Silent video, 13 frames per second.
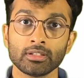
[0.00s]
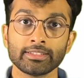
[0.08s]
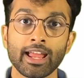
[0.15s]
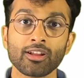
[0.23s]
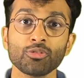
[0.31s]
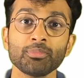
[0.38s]

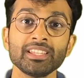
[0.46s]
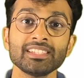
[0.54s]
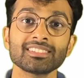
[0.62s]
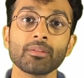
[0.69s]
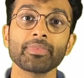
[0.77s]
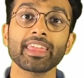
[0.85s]
That could mean
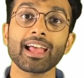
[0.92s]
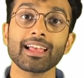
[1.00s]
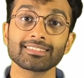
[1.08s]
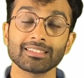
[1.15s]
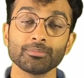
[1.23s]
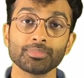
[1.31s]
something
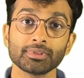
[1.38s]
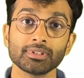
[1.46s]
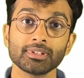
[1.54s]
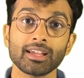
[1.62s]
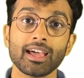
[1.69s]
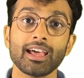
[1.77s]
as
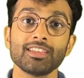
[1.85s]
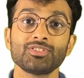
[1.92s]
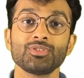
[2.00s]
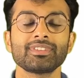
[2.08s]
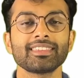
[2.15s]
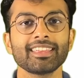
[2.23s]
simple as
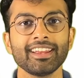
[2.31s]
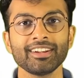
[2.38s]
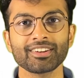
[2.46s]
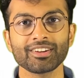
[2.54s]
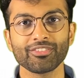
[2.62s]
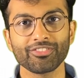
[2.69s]
using the
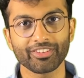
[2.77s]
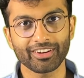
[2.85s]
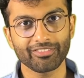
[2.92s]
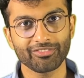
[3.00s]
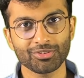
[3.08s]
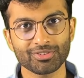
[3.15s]
internet for
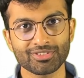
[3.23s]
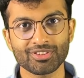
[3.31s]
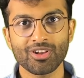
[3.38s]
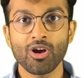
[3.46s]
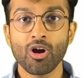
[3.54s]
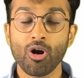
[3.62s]

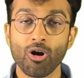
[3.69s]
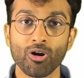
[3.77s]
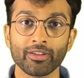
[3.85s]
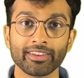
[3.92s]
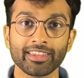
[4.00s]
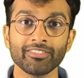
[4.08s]
reviews
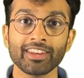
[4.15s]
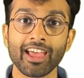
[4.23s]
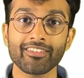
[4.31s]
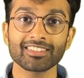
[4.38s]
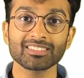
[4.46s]
or even having